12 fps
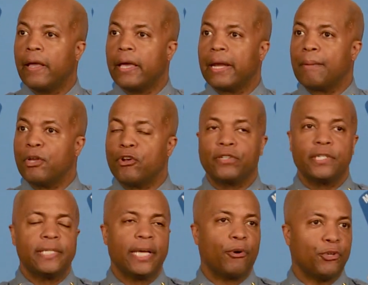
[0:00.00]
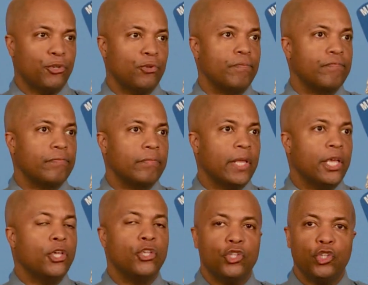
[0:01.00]
And I'm here to tell you,
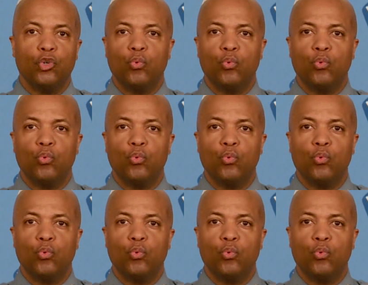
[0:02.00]
you